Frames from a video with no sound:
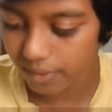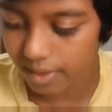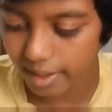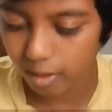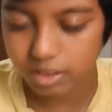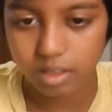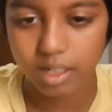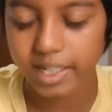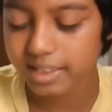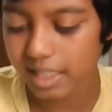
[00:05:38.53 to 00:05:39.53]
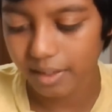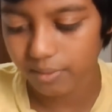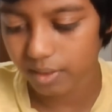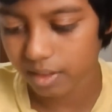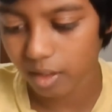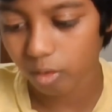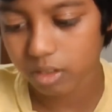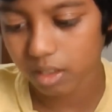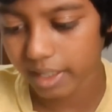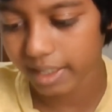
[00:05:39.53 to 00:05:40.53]
the author
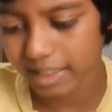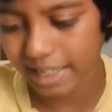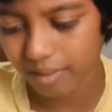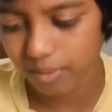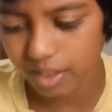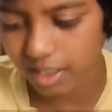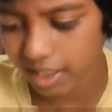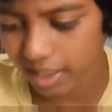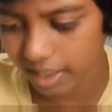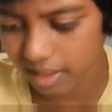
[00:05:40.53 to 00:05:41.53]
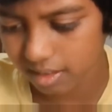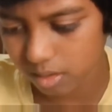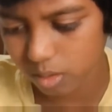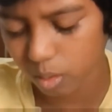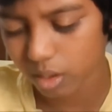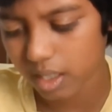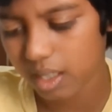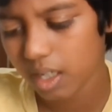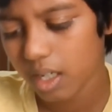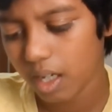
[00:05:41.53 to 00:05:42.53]
linked everything in the story